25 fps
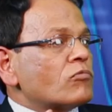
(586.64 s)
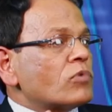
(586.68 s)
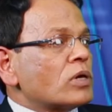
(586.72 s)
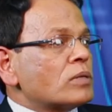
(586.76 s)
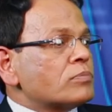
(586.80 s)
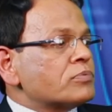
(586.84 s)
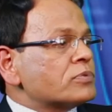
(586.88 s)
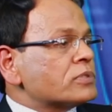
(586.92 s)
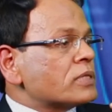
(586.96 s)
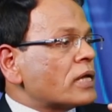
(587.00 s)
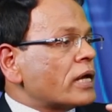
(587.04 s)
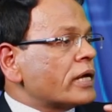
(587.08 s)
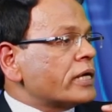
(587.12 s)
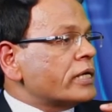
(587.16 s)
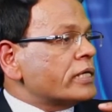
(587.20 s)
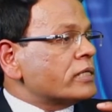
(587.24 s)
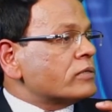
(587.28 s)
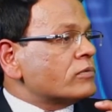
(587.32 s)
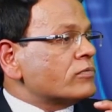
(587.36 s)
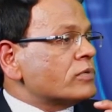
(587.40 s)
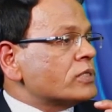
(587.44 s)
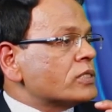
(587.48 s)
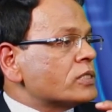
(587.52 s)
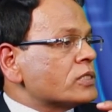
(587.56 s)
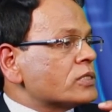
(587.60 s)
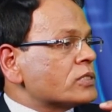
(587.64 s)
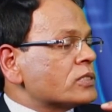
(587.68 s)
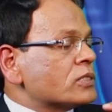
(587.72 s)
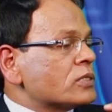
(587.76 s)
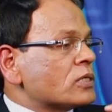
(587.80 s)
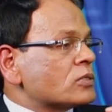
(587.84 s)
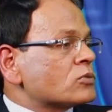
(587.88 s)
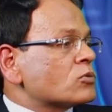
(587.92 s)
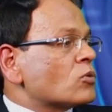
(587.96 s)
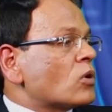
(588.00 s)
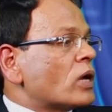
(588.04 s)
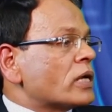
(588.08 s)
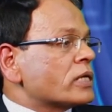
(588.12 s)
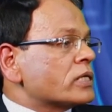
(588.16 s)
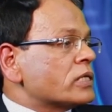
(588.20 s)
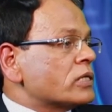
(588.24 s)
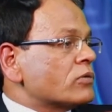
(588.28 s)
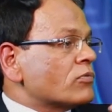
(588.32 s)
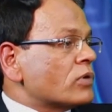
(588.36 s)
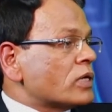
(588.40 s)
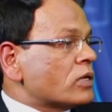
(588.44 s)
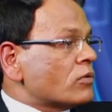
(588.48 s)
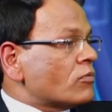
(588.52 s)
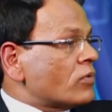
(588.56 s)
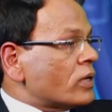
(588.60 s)
website which is so I
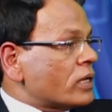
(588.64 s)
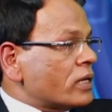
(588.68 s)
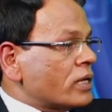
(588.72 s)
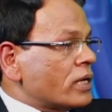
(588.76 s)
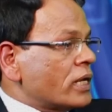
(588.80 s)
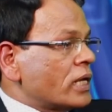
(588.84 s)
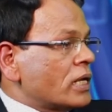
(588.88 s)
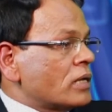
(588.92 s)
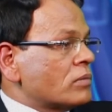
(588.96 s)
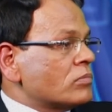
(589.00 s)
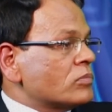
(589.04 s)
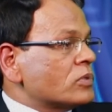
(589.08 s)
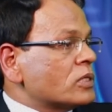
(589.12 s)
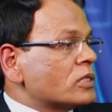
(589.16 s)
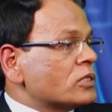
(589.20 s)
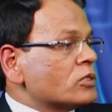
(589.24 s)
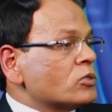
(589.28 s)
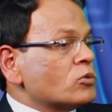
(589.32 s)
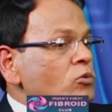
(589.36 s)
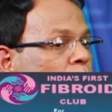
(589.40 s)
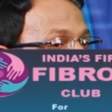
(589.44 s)
given one name, the